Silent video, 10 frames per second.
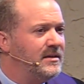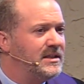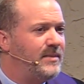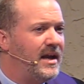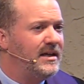
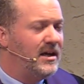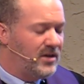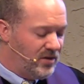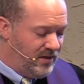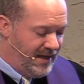It's about a
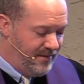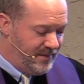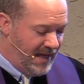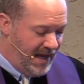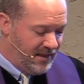young girl
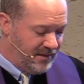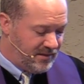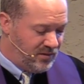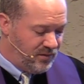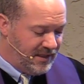named
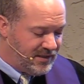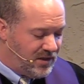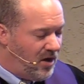Alice who gets